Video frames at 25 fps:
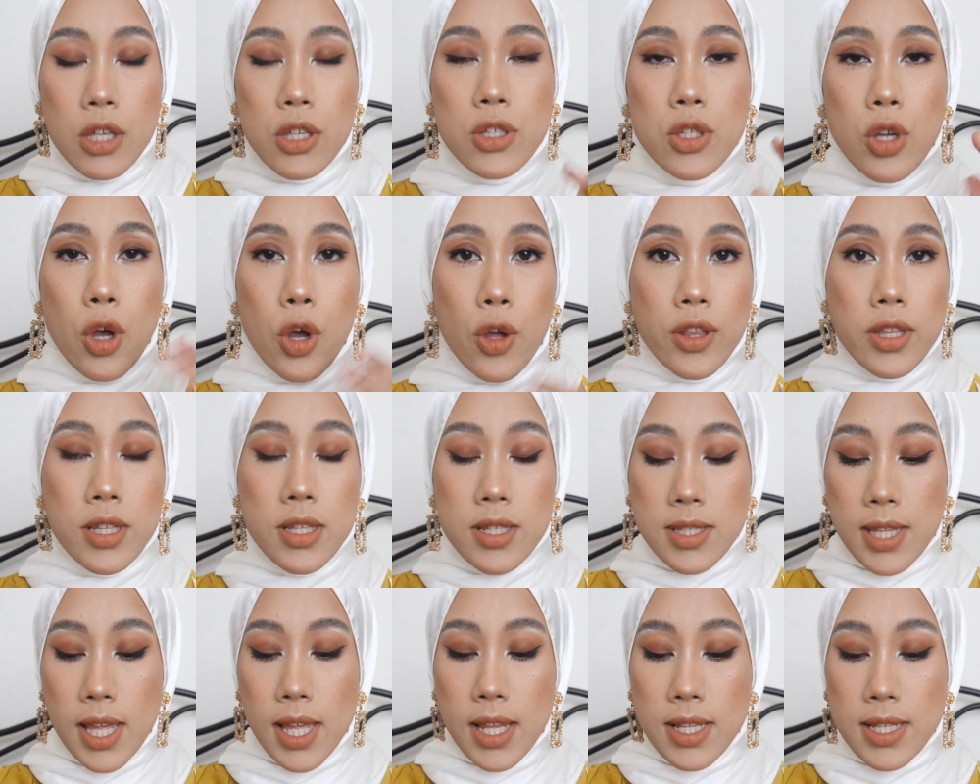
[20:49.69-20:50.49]
So on
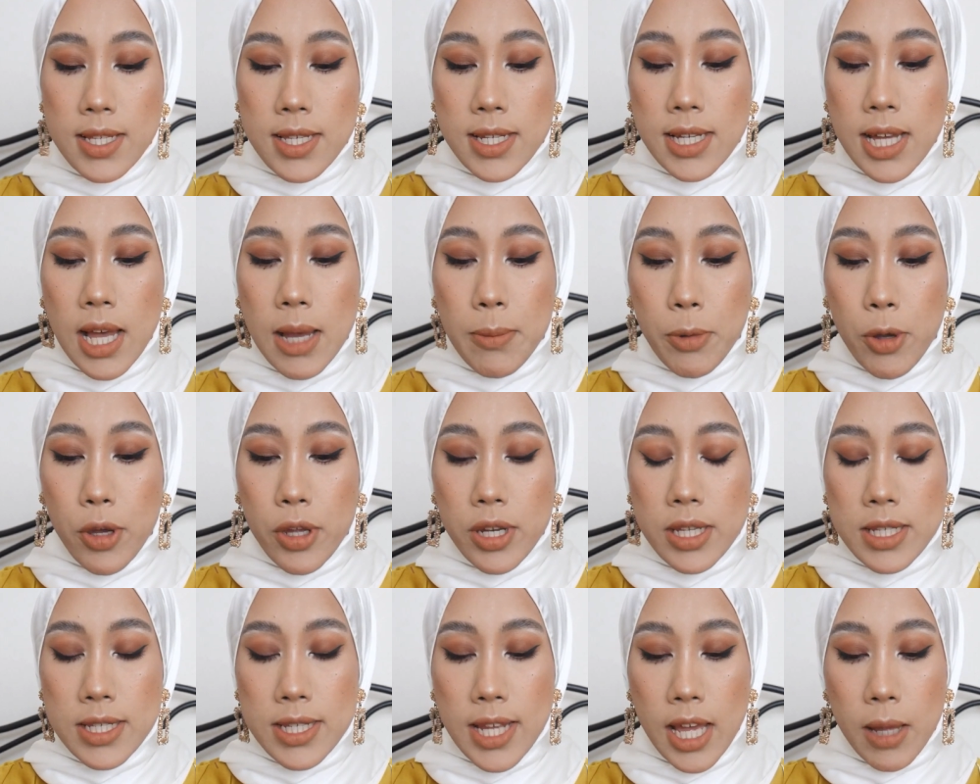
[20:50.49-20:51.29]
the center, I'm
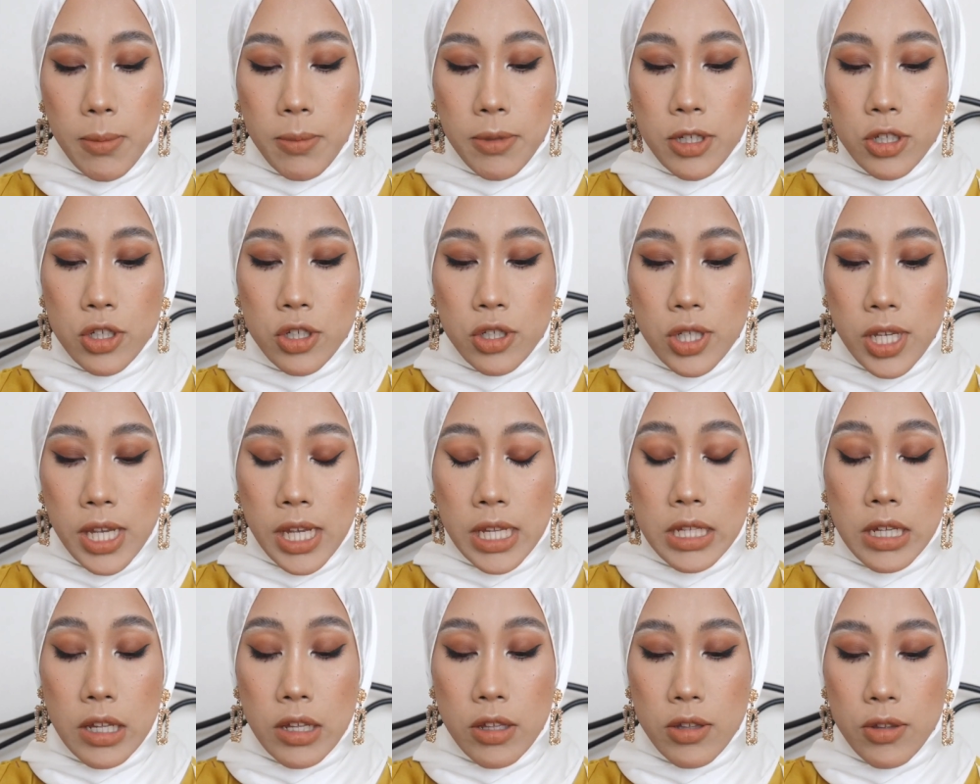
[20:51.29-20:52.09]
gonna dab the
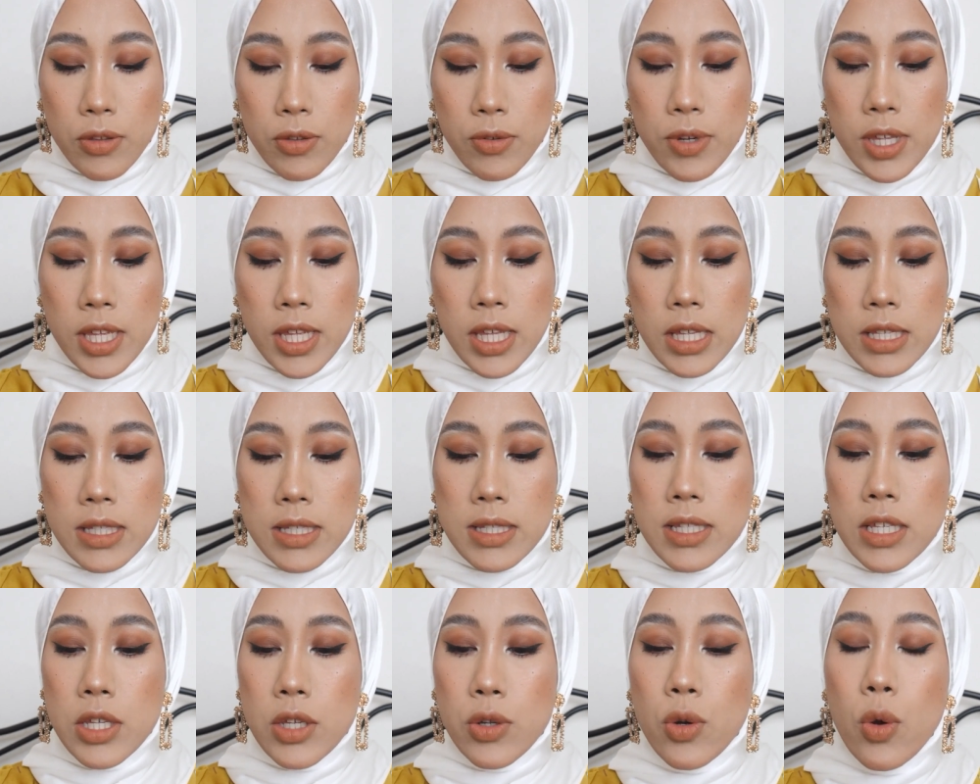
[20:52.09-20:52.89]
shade
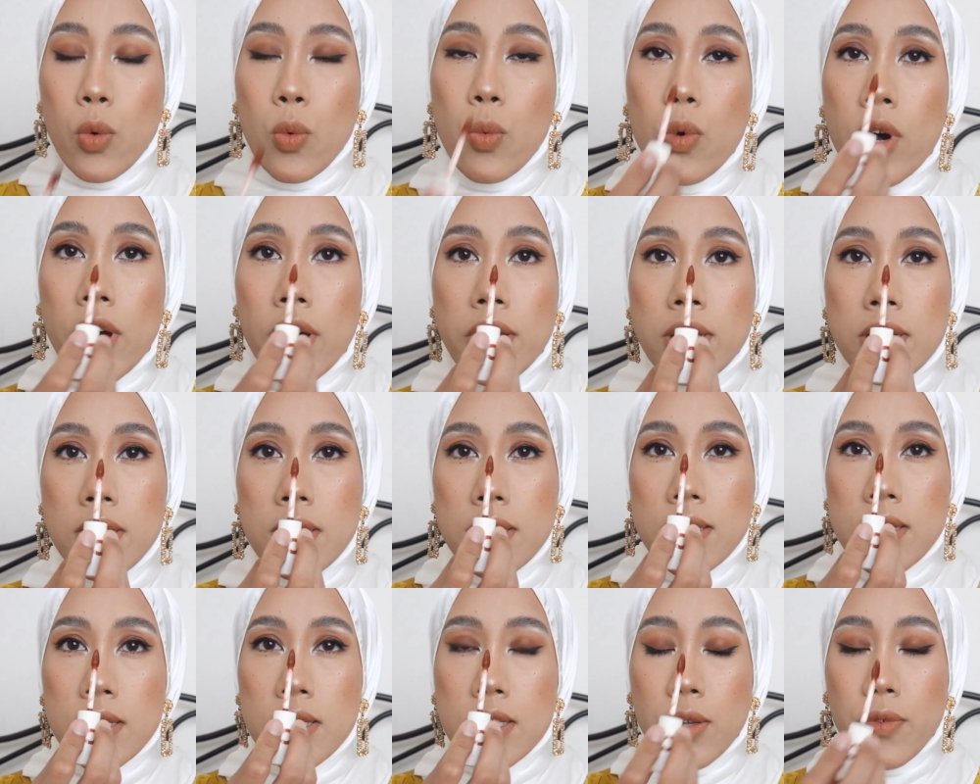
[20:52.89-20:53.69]
301.
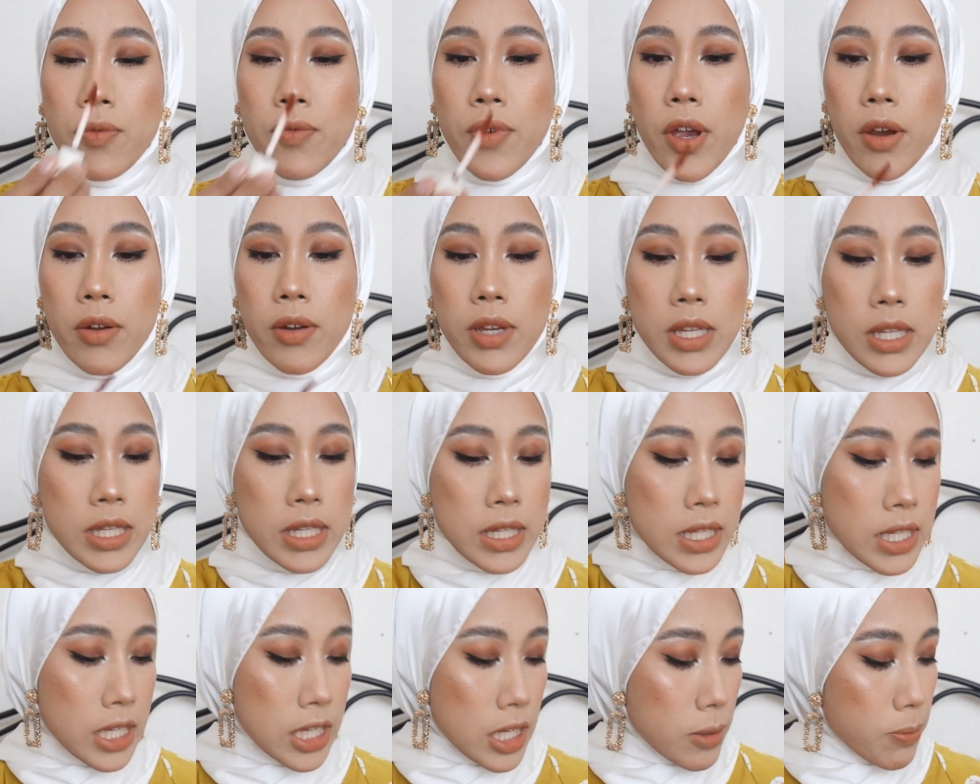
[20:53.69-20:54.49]
This is a very
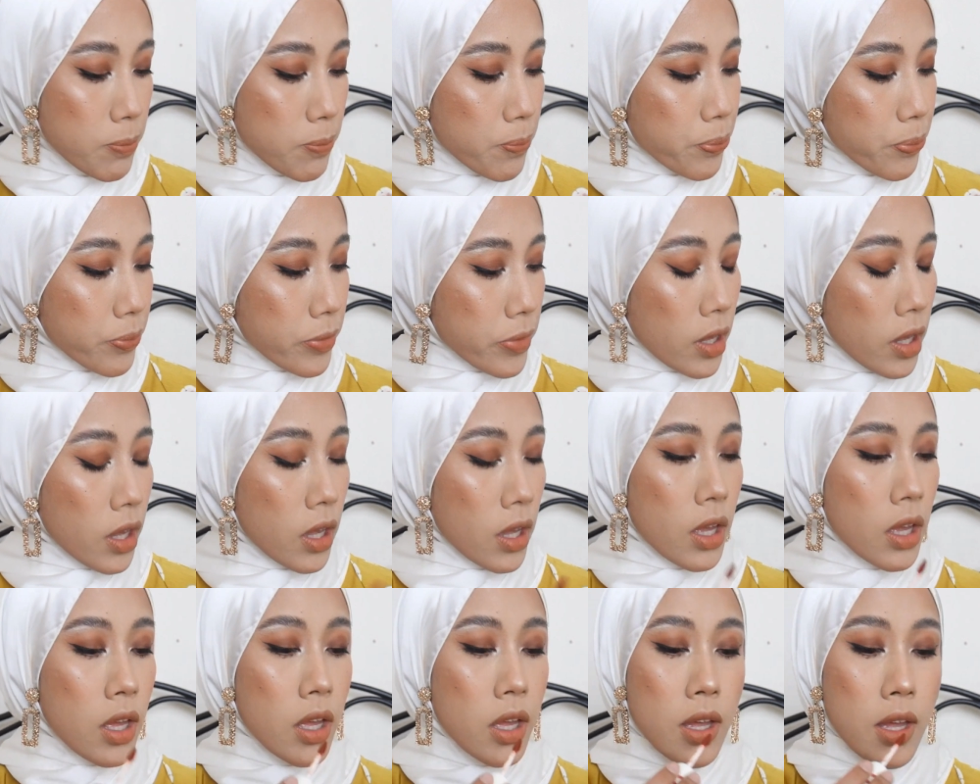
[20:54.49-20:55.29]
deep
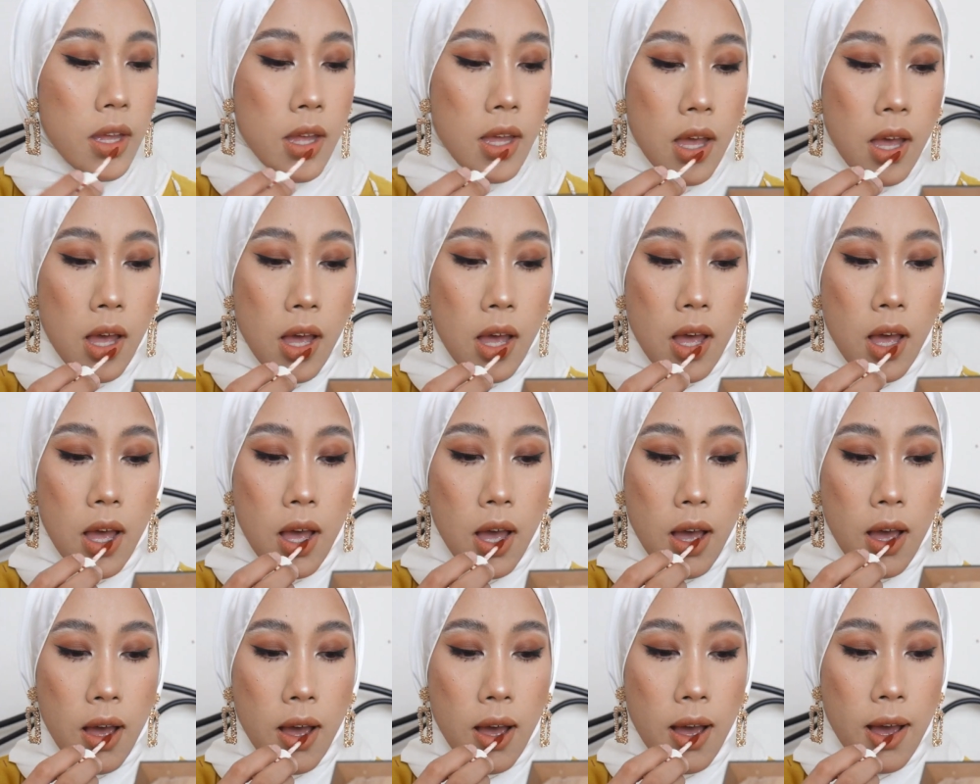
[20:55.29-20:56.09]
brown,
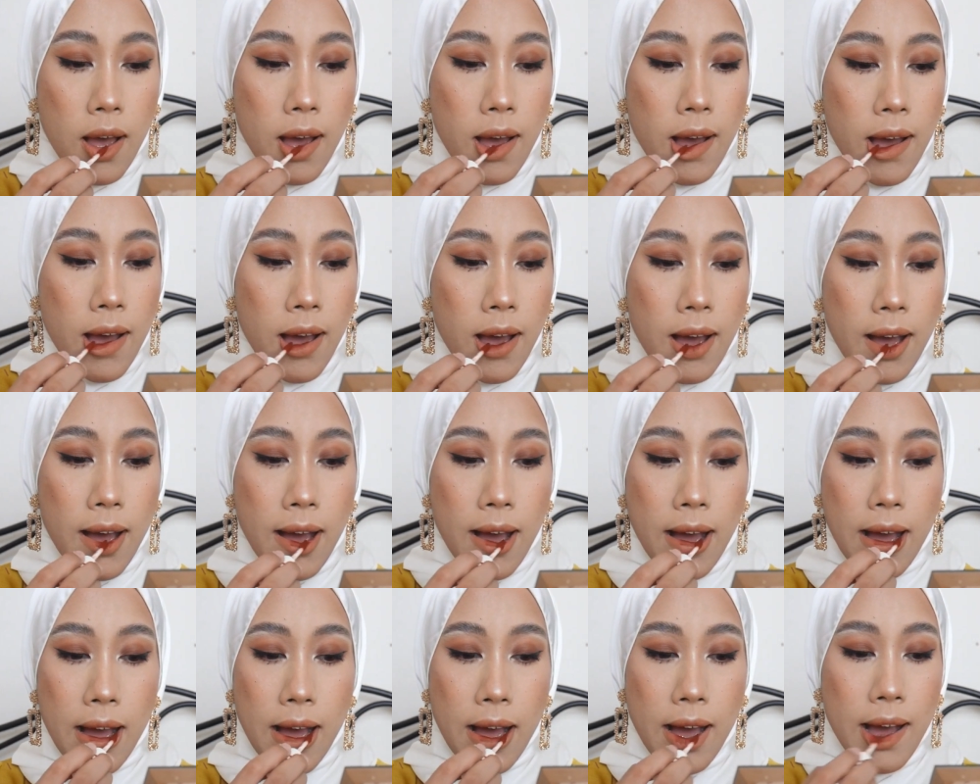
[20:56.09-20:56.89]
very deep
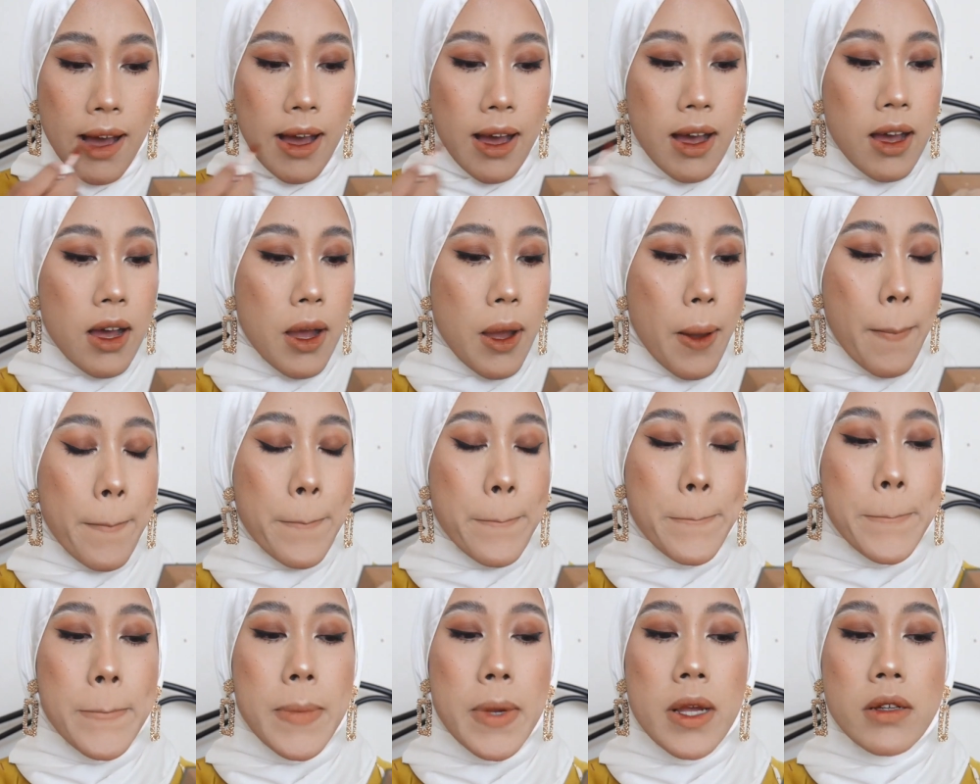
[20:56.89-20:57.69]
warm tone
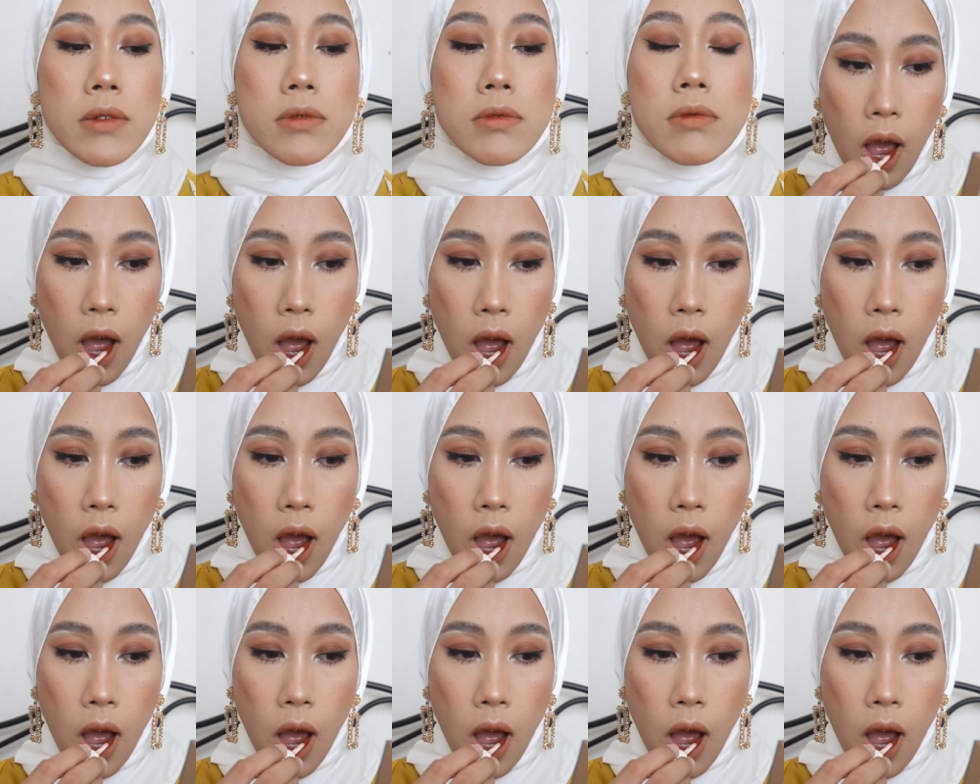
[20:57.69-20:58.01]
brown.